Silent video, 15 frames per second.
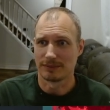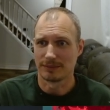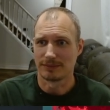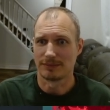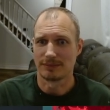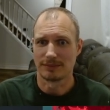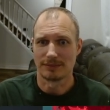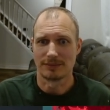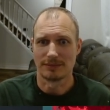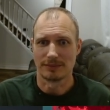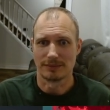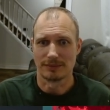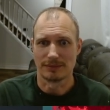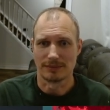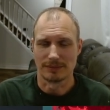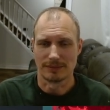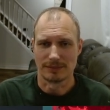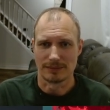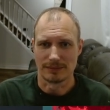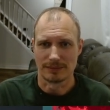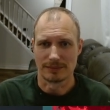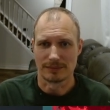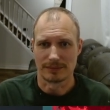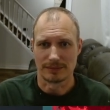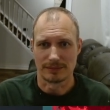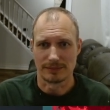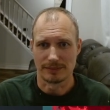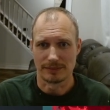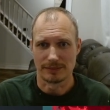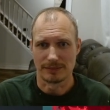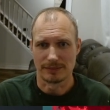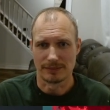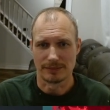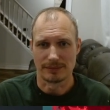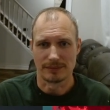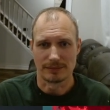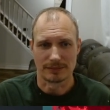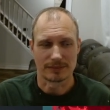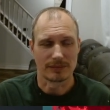(no one is talking)